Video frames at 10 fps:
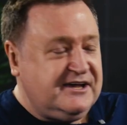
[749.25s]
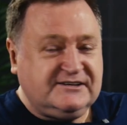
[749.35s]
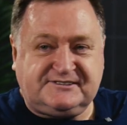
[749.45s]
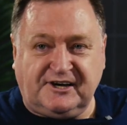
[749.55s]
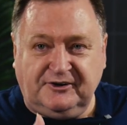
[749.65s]

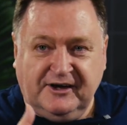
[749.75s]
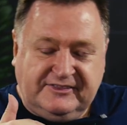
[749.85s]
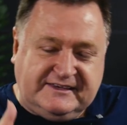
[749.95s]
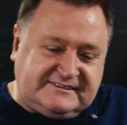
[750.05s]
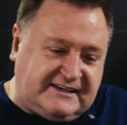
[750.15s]
So
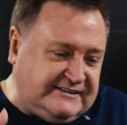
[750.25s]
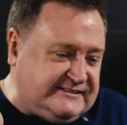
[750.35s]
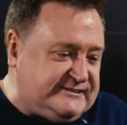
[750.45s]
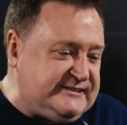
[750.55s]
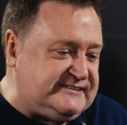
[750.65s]
this
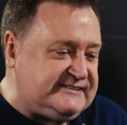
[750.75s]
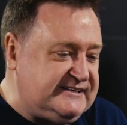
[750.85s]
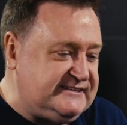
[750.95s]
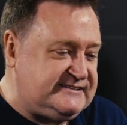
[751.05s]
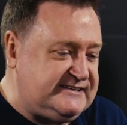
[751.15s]

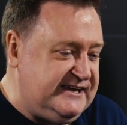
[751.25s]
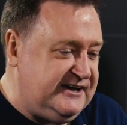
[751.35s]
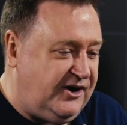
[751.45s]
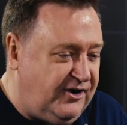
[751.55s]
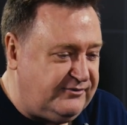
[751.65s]

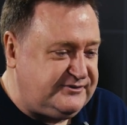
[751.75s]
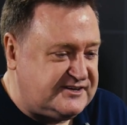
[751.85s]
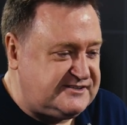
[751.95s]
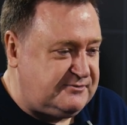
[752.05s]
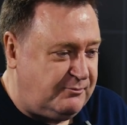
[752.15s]
consistency of
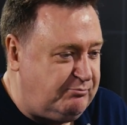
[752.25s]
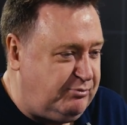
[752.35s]
just